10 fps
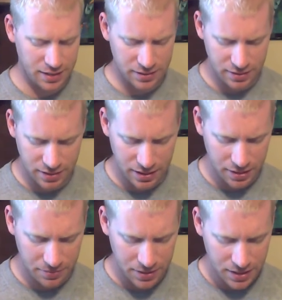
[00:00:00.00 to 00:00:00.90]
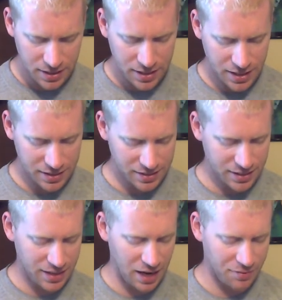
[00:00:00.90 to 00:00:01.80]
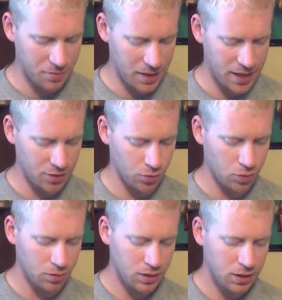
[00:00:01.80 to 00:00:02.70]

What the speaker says: at the time. And it didn't have a manual.